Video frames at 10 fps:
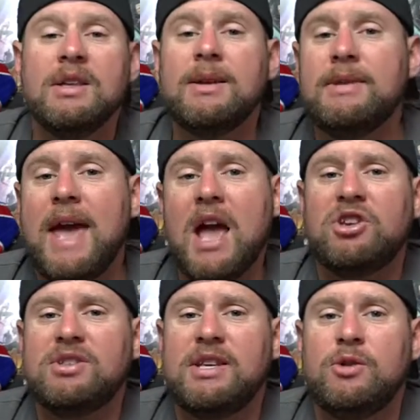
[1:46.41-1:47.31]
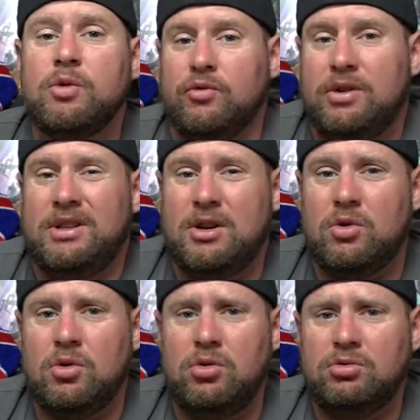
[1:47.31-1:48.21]
Some of the action scenes were really
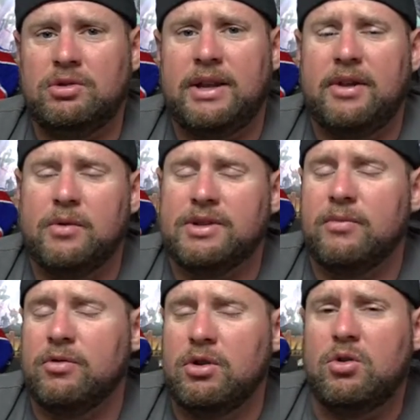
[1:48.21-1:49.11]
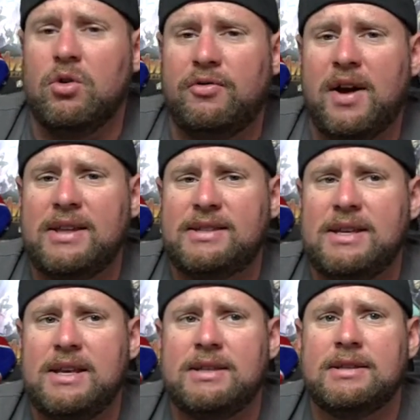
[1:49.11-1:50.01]
cool. Like, there were some real cool fight
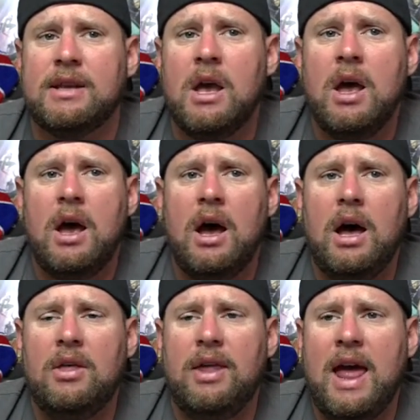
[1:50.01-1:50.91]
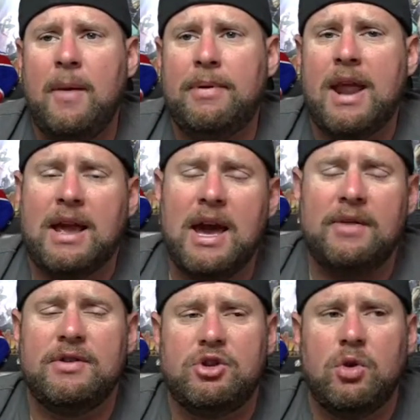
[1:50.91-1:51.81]
scenes that happened. I kind
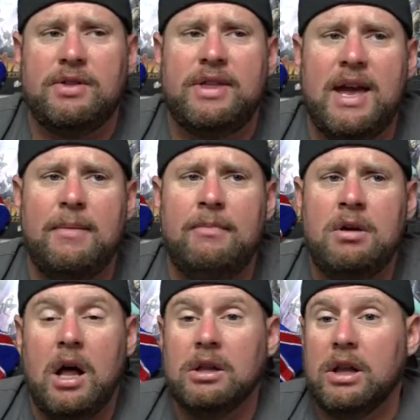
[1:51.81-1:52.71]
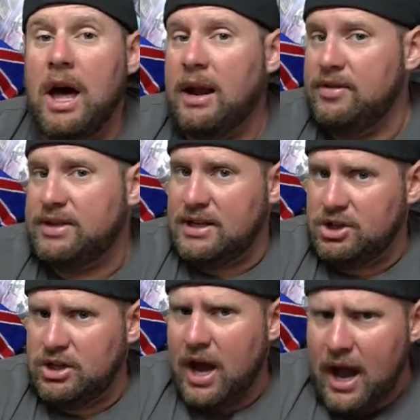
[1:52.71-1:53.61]
of enjoyed them. A lot of the
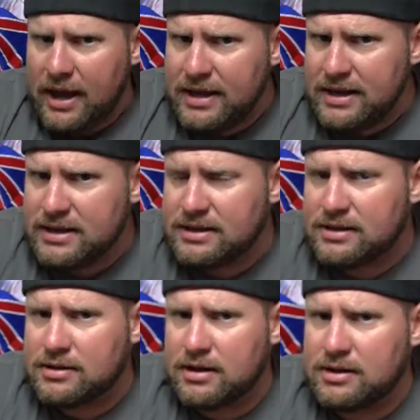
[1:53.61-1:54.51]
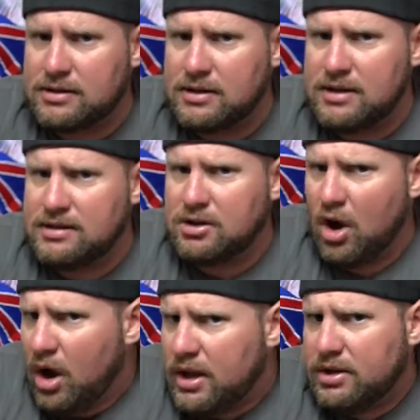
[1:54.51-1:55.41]
CGI is
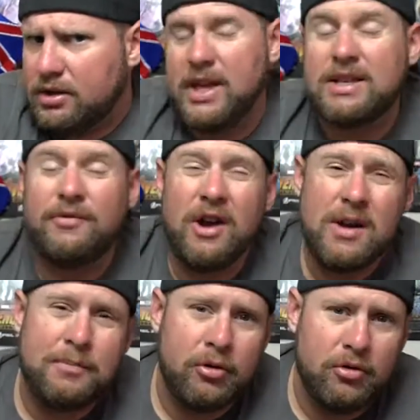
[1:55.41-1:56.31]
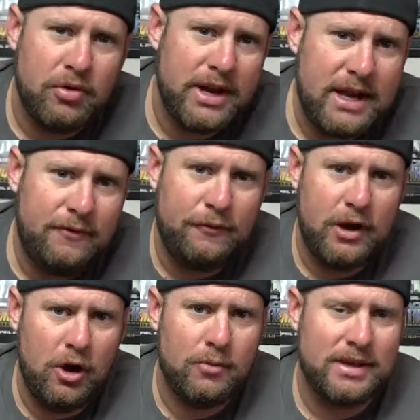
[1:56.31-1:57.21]
good. It's a very pretty
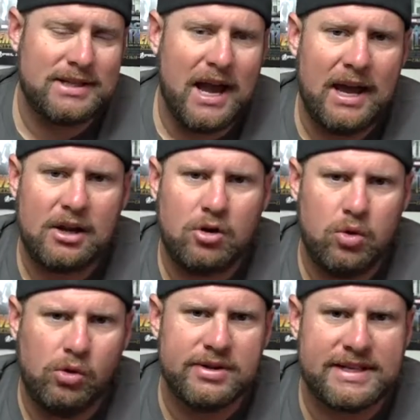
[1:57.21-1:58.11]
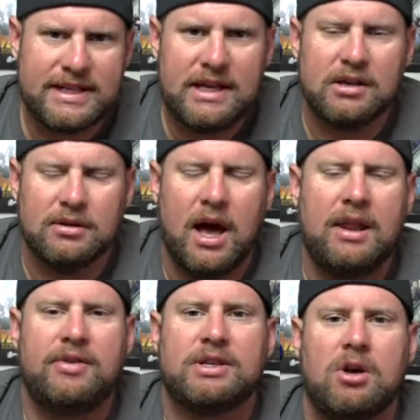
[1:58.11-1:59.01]
film. It's kind of cool to see a
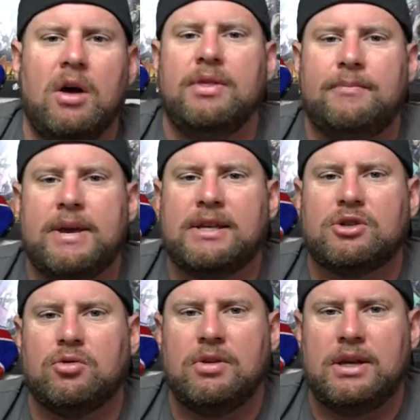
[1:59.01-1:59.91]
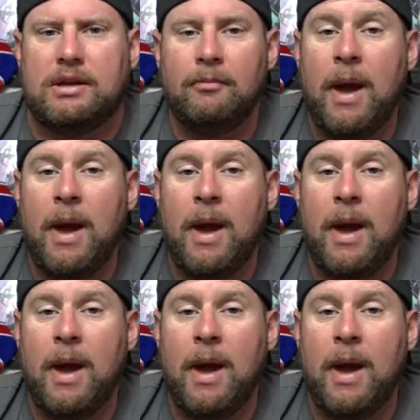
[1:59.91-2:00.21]
lot of this on the big screen.